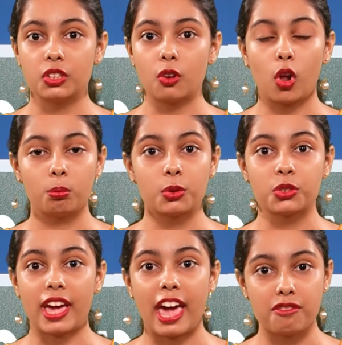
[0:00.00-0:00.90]
in almost
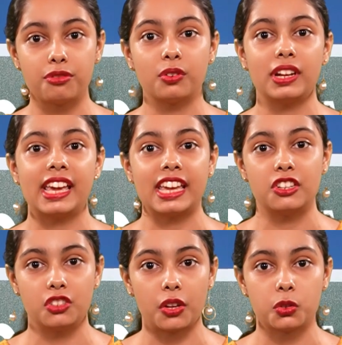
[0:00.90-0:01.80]
every
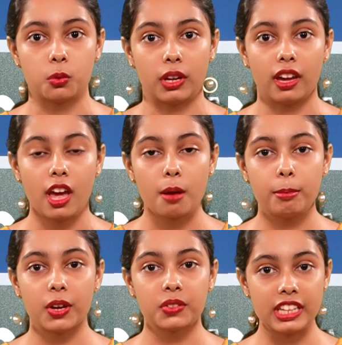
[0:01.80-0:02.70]
industry,
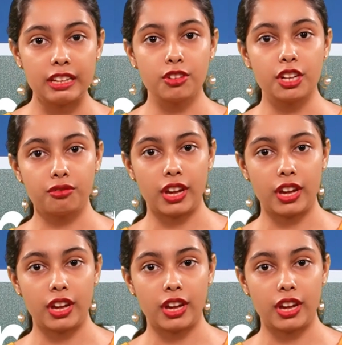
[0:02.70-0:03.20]
because even if